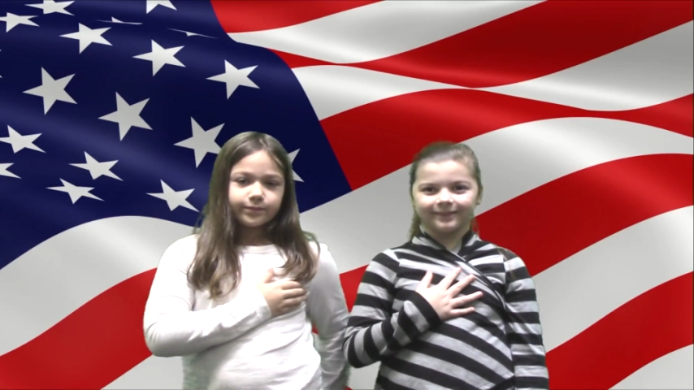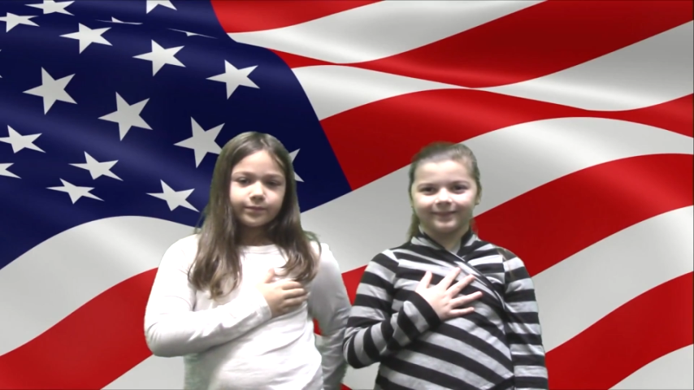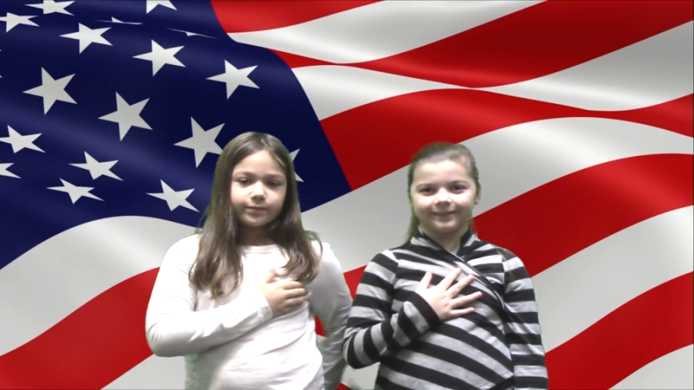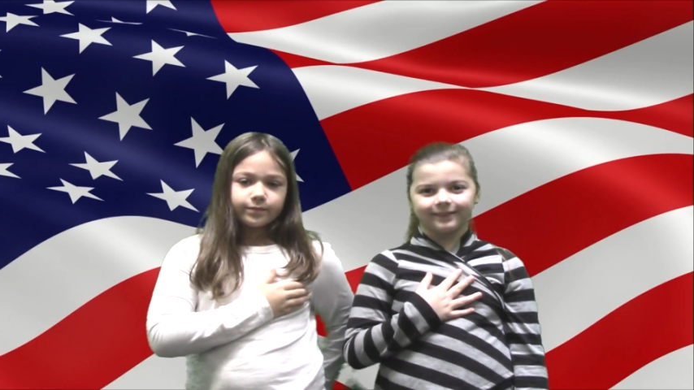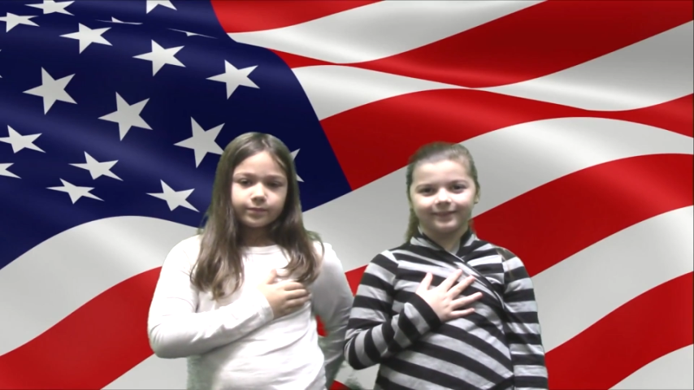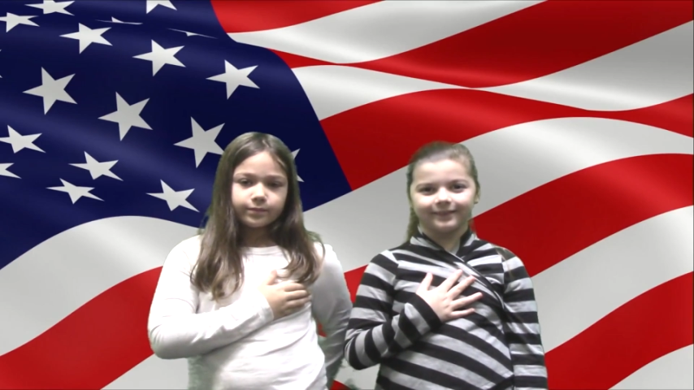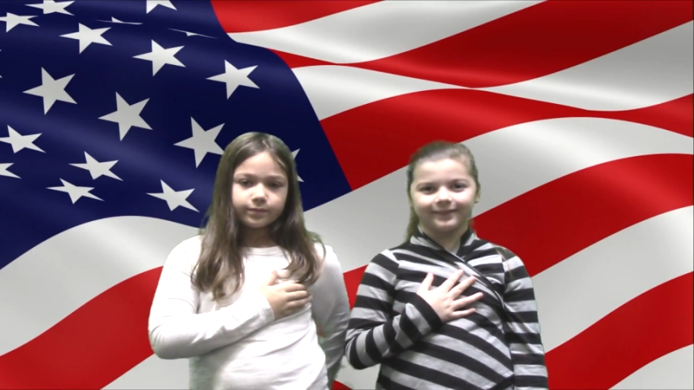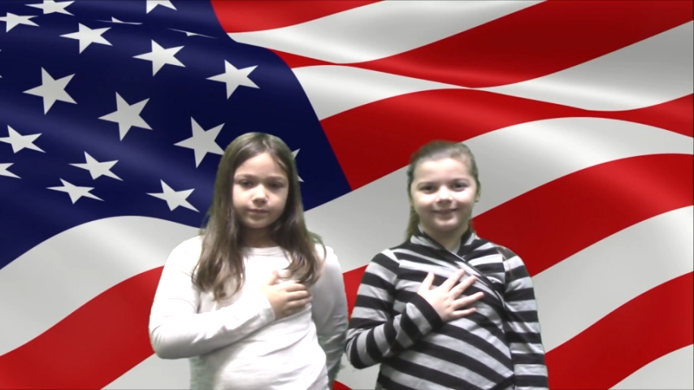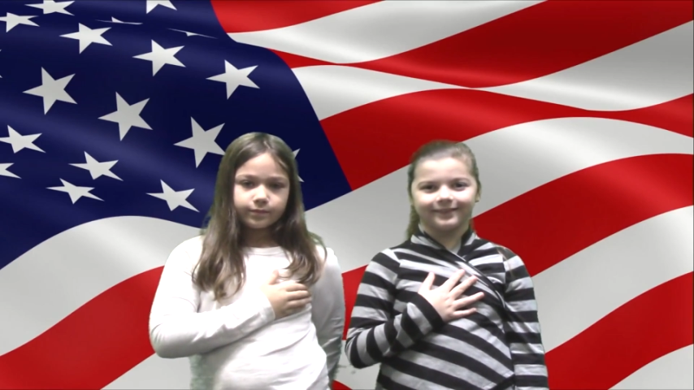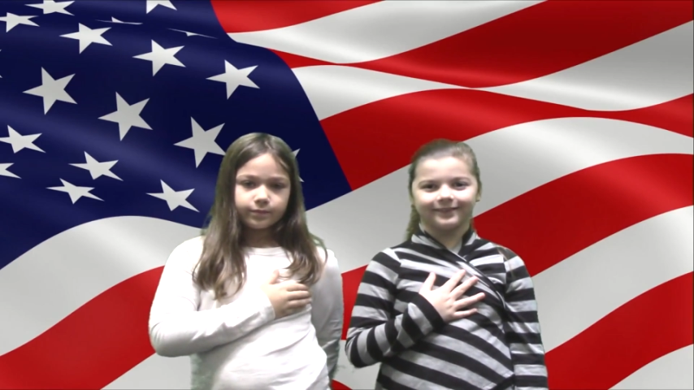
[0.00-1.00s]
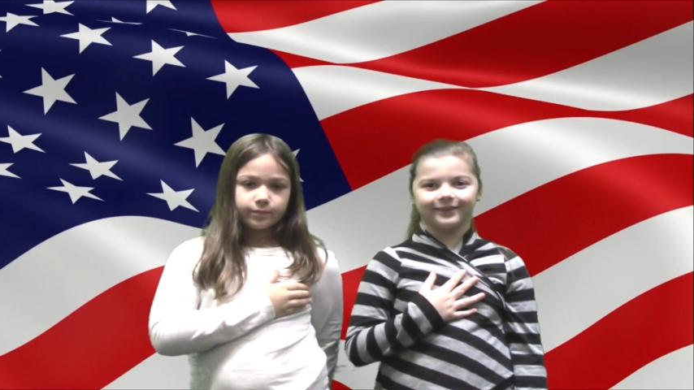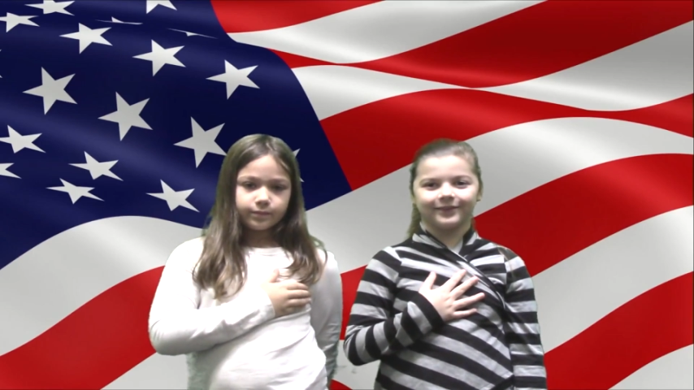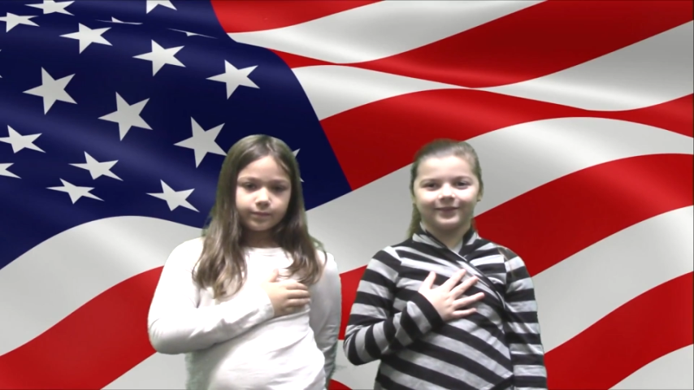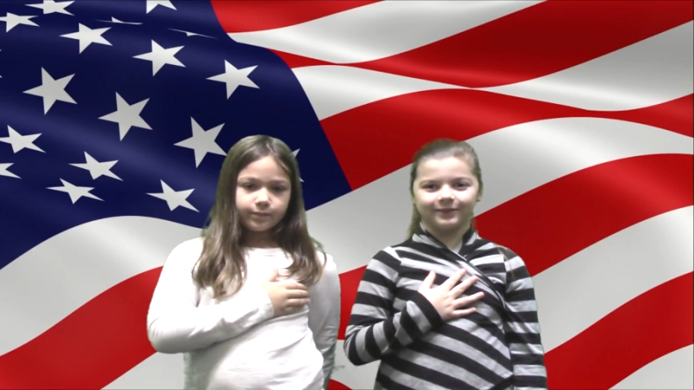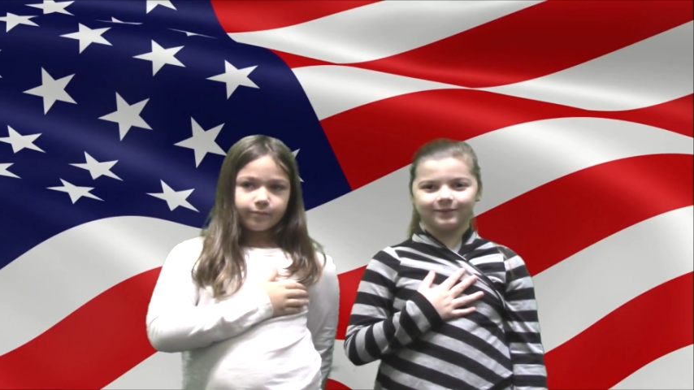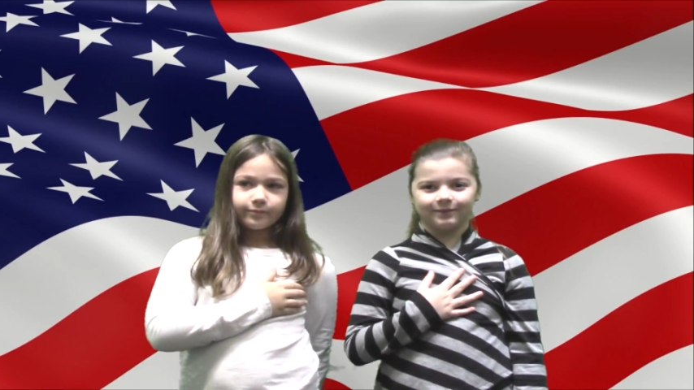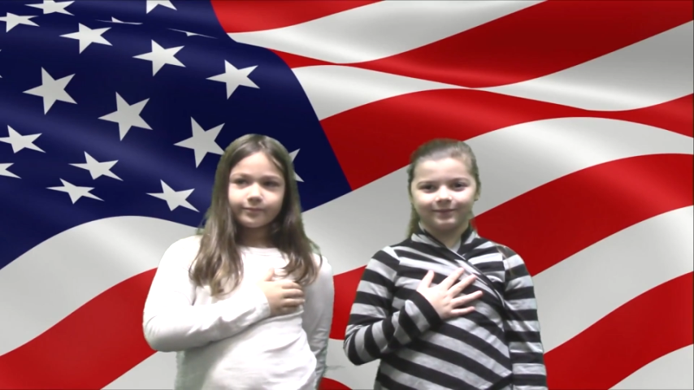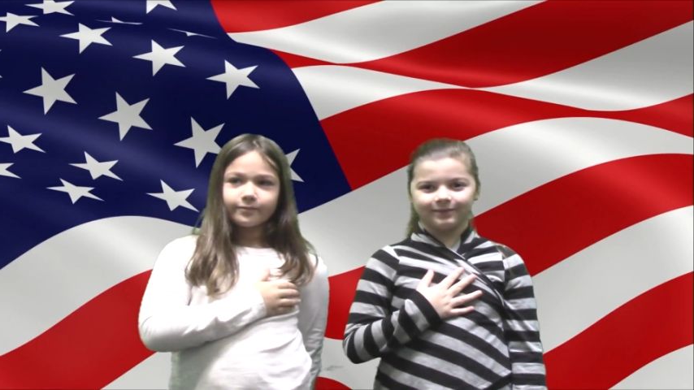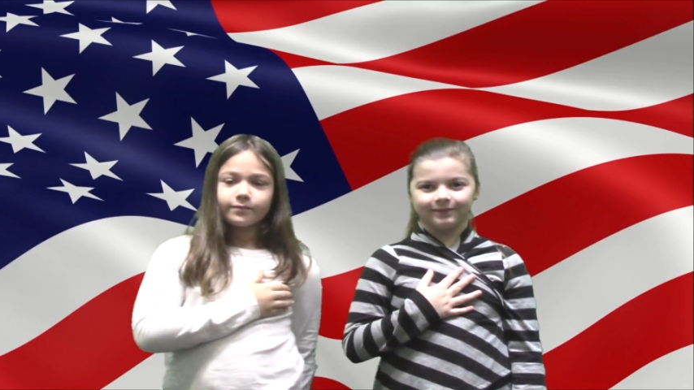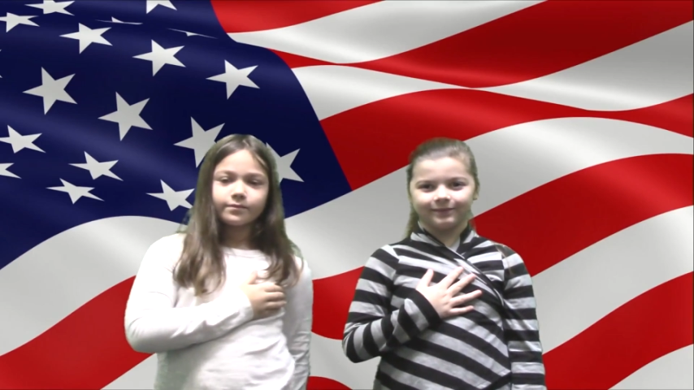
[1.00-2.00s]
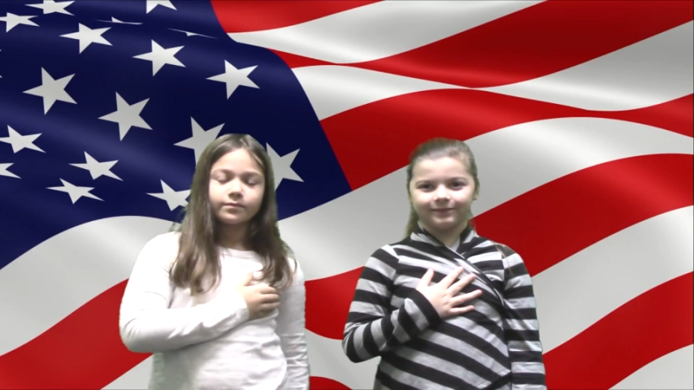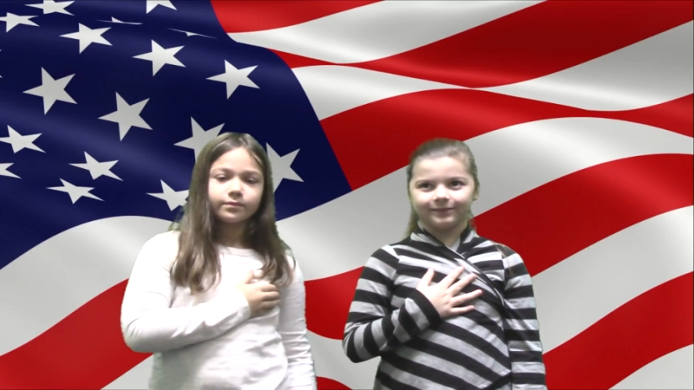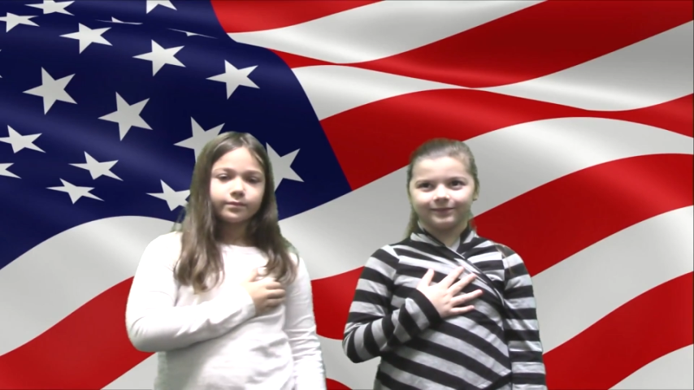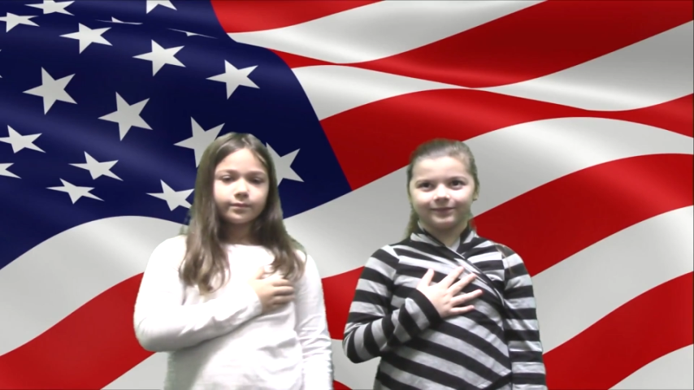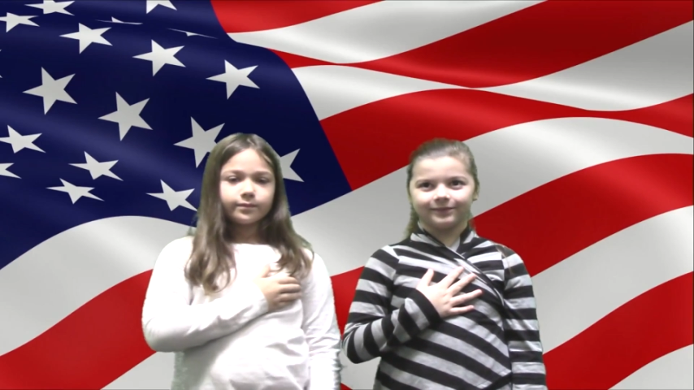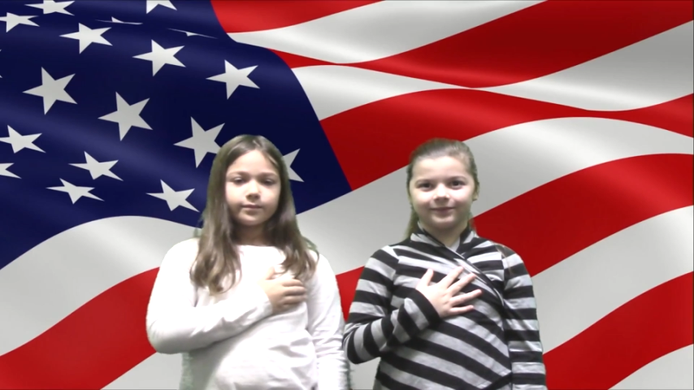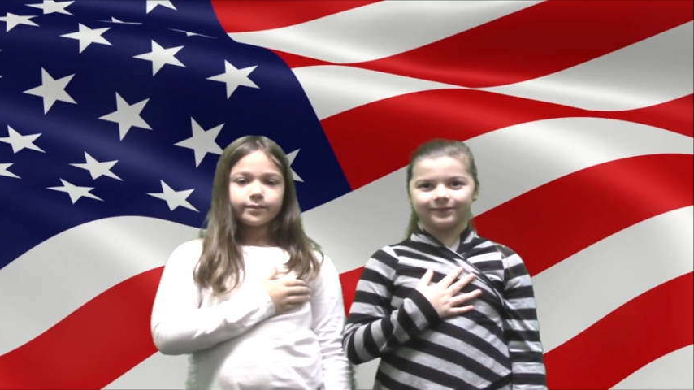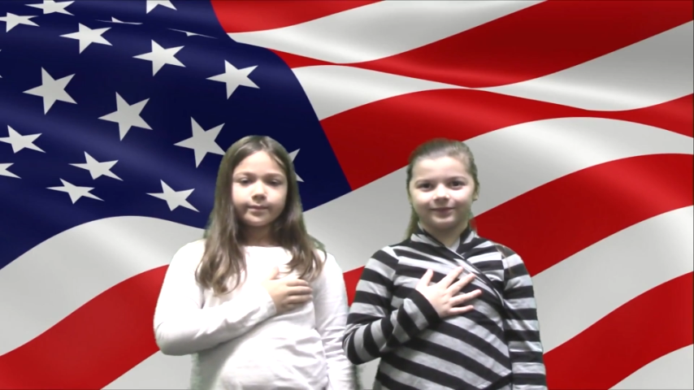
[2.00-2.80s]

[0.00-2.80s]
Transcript: Nobody speaks.